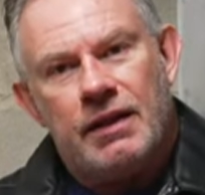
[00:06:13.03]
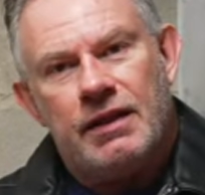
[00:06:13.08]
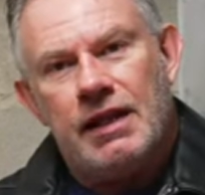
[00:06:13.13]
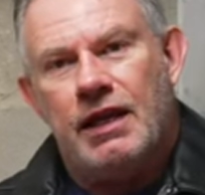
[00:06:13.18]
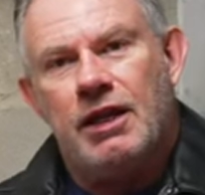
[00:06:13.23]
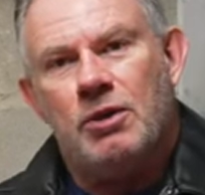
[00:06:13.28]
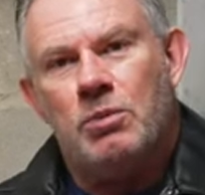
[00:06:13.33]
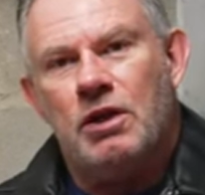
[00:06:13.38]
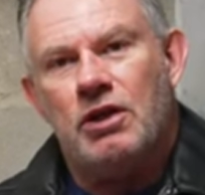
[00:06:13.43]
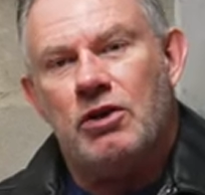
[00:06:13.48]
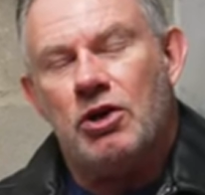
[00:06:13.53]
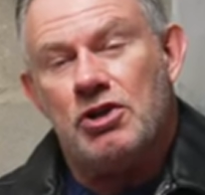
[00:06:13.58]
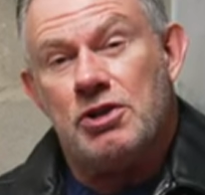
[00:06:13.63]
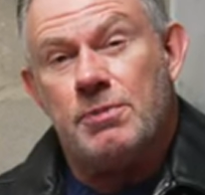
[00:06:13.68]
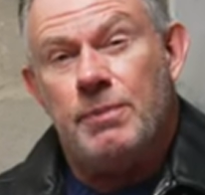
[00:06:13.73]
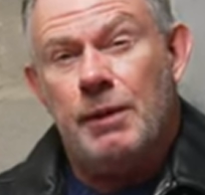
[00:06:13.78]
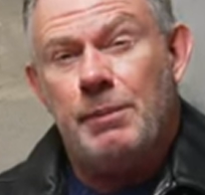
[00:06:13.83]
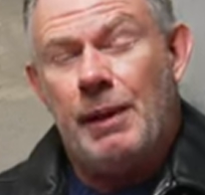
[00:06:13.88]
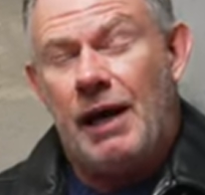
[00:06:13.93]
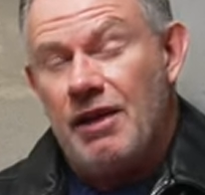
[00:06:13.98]
then it would have
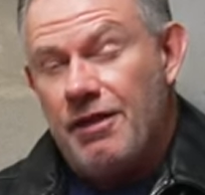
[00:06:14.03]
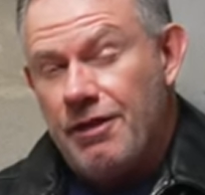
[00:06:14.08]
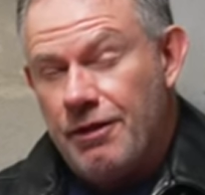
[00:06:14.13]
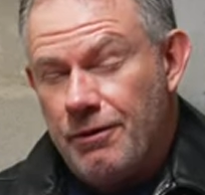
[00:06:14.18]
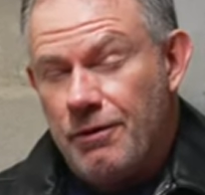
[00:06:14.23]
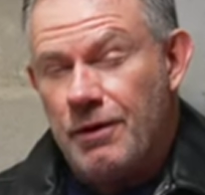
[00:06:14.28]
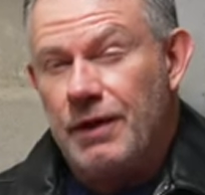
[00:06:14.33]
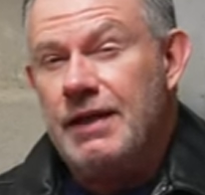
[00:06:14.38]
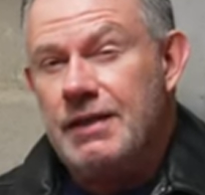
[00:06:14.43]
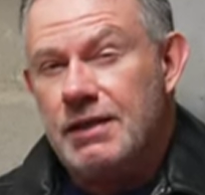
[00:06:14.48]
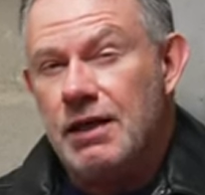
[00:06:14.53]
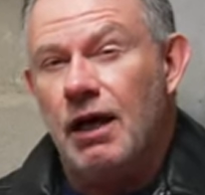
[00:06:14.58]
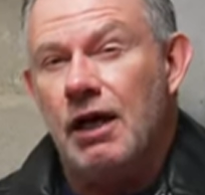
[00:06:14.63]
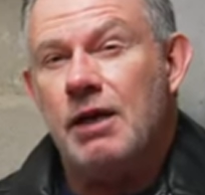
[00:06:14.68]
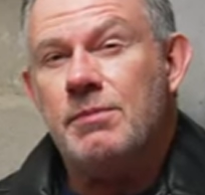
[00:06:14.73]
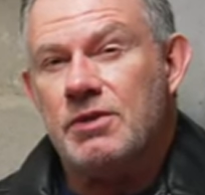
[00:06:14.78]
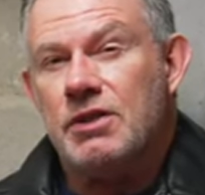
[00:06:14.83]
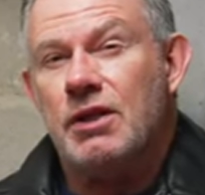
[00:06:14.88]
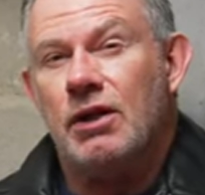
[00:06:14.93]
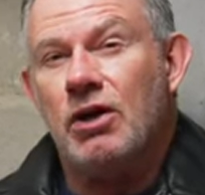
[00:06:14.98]
cost me about 3
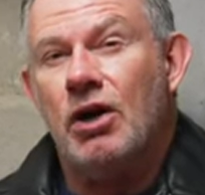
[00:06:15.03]
times the